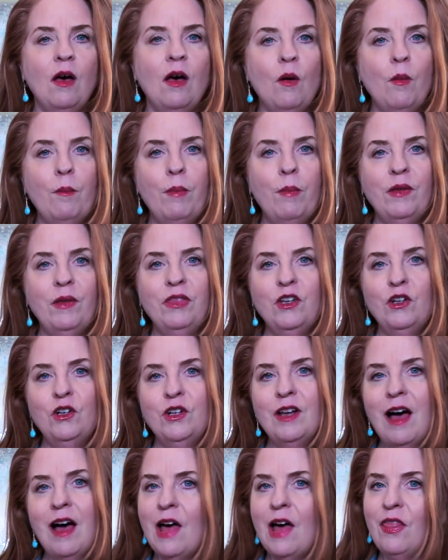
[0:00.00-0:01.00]
but they're
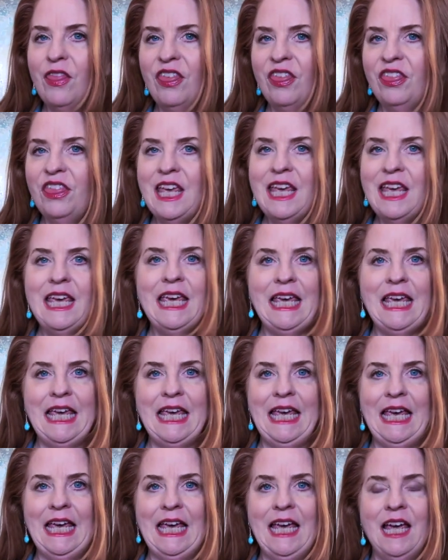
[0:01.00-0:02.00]
not
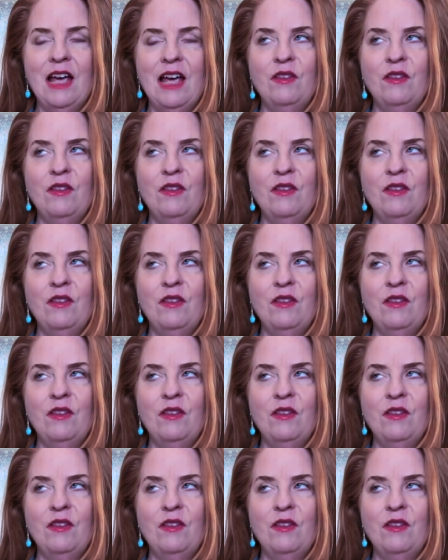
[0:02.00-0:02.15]
thinking